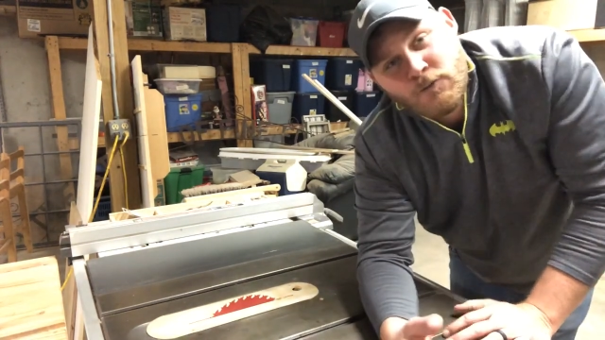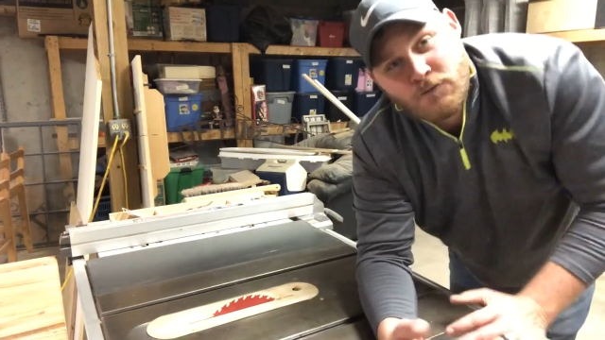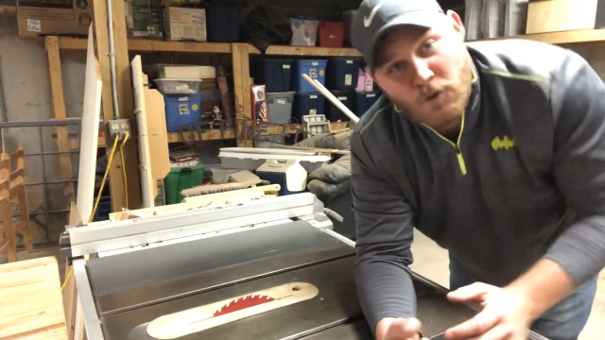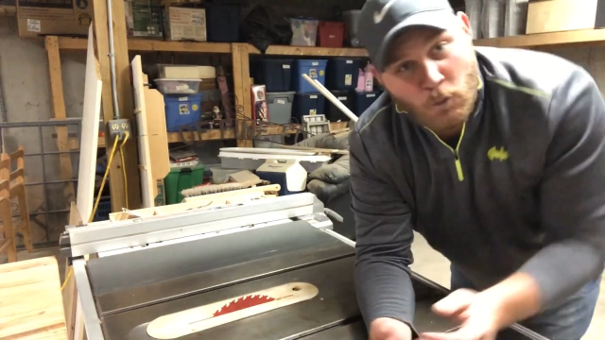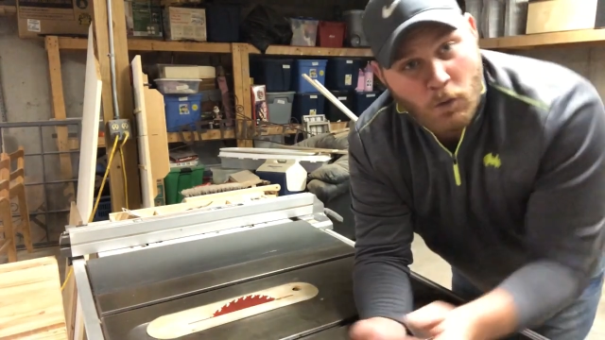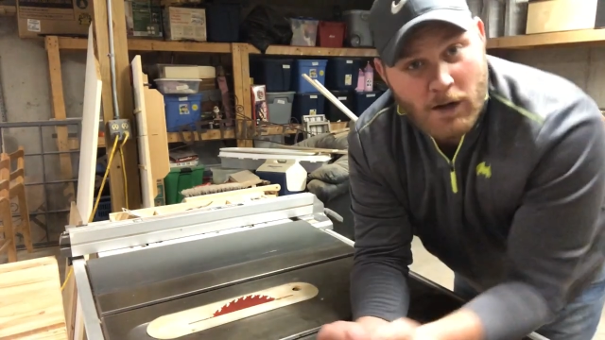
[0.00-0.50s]

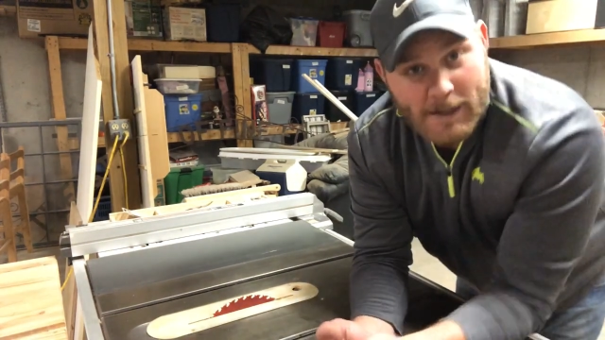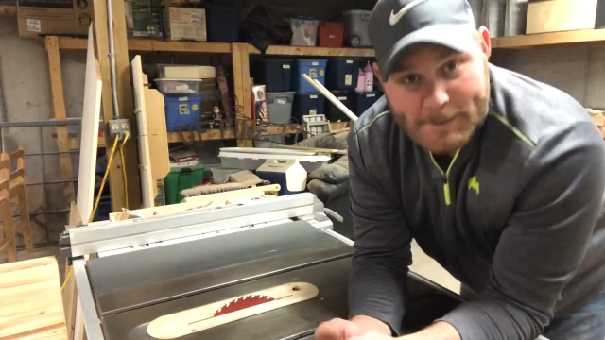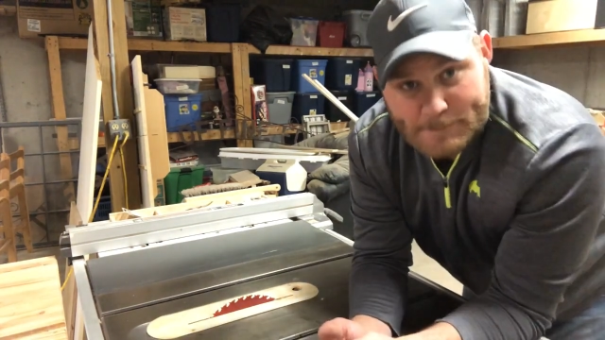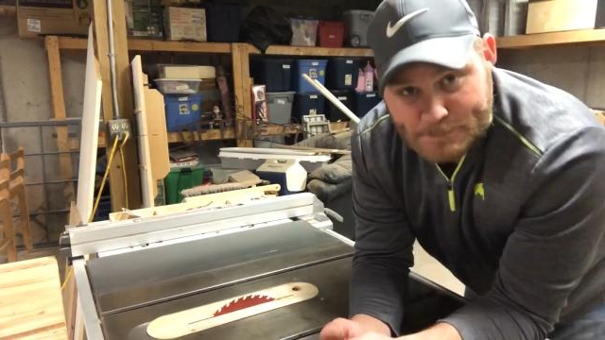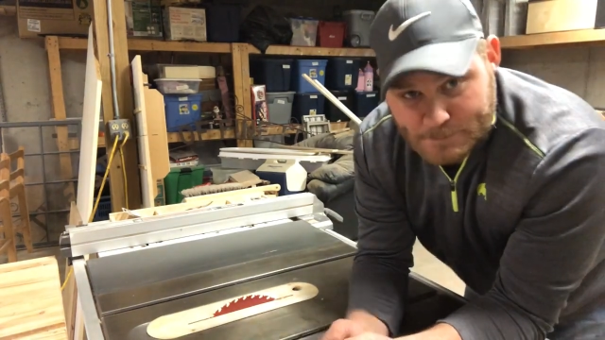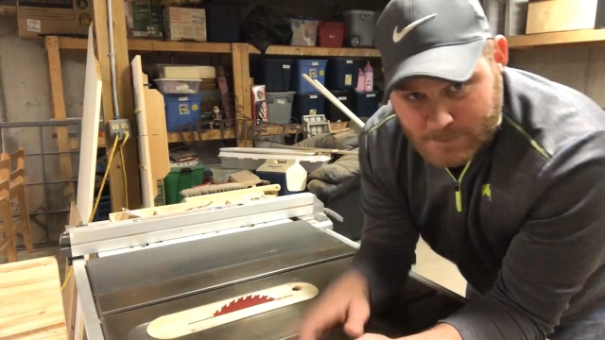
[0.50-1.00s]
For one,
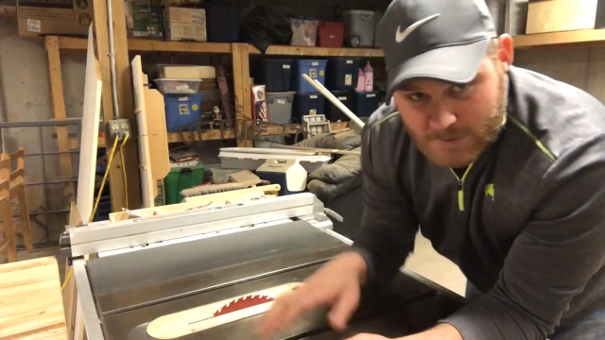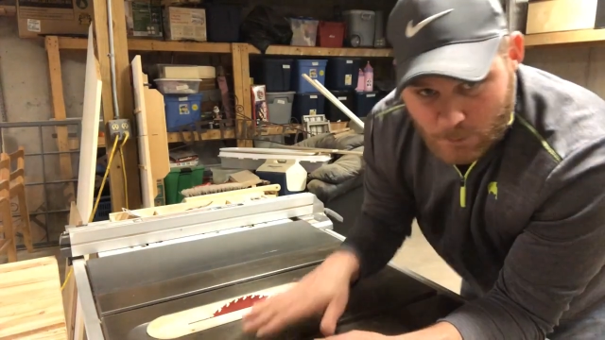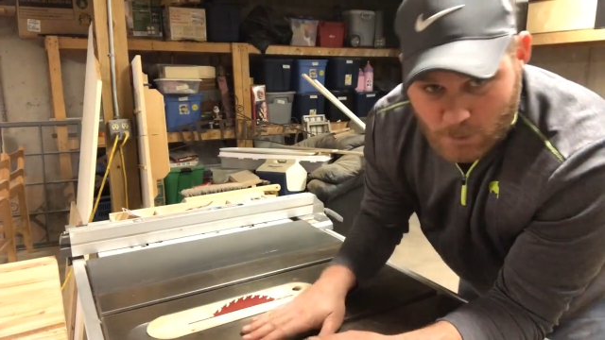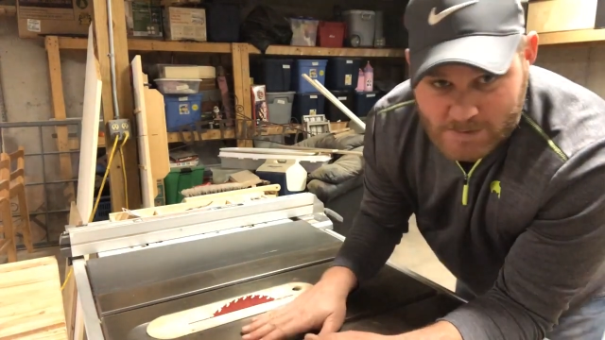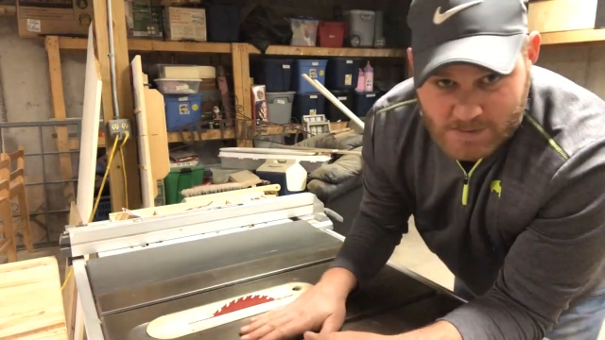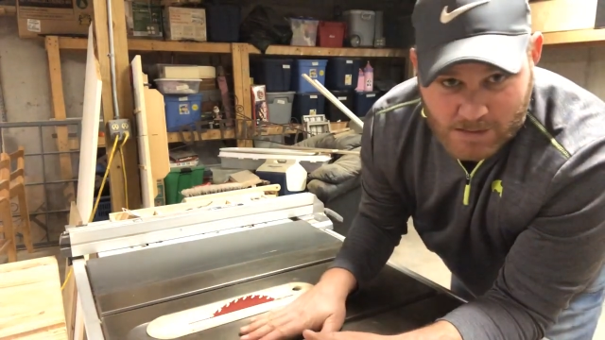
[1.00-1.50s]
it
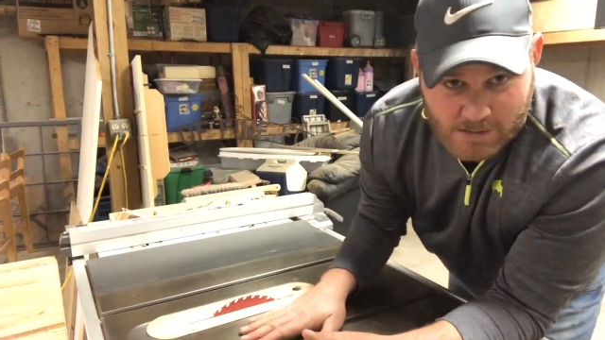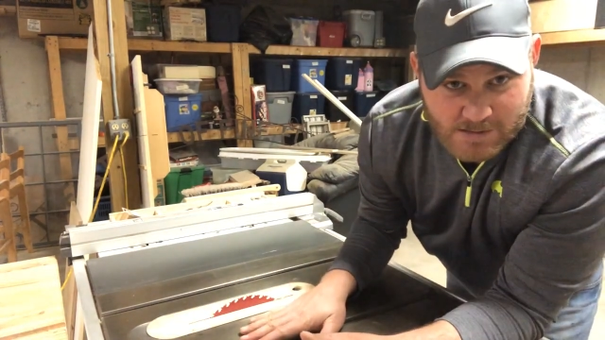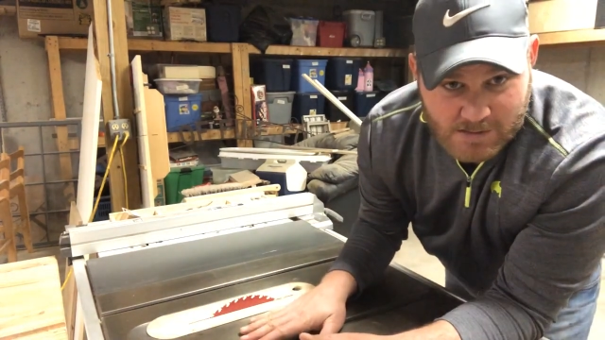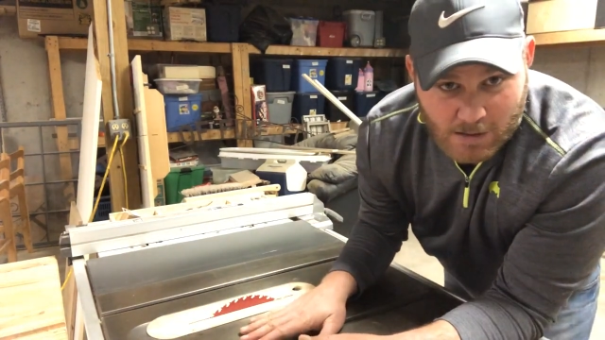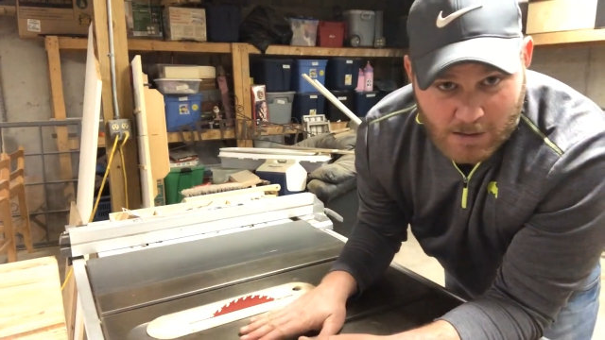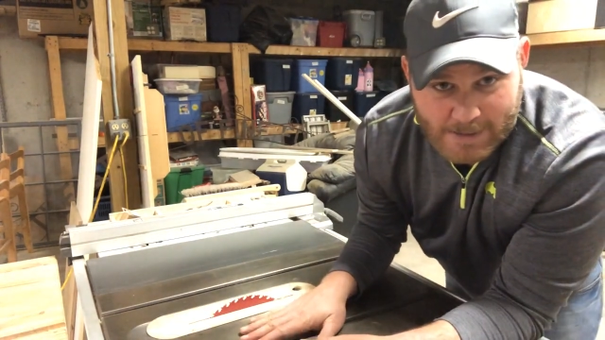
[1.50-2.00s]
wasn't on a
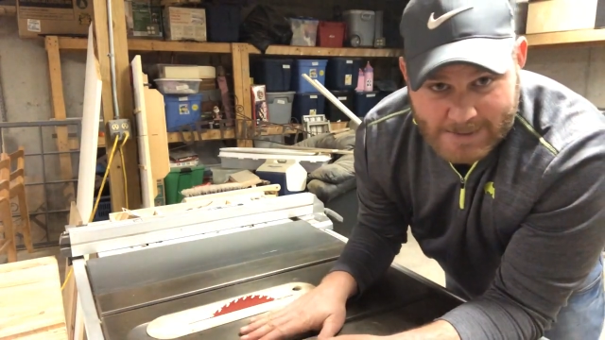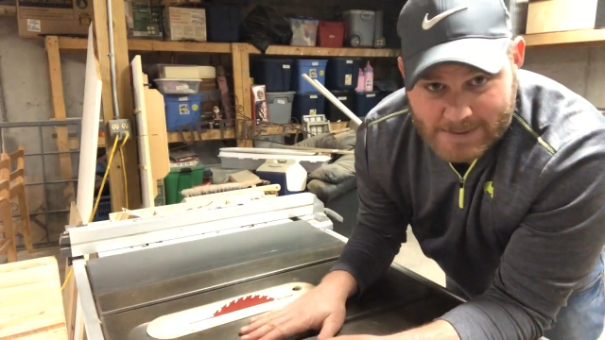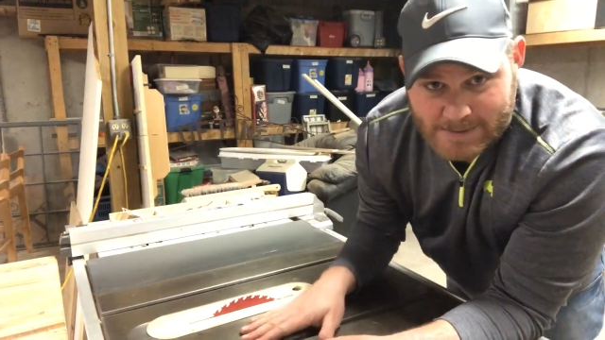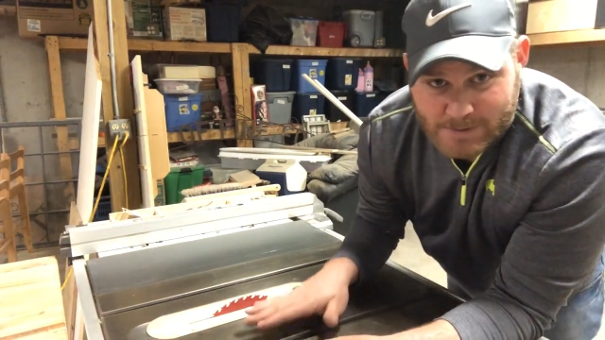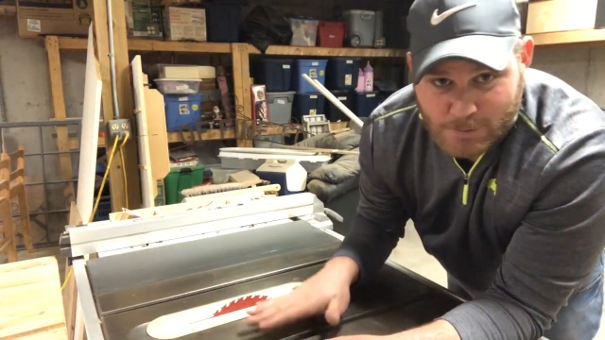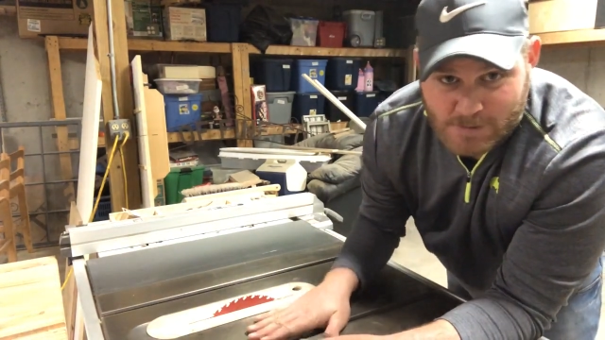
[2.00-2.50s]
saw like this.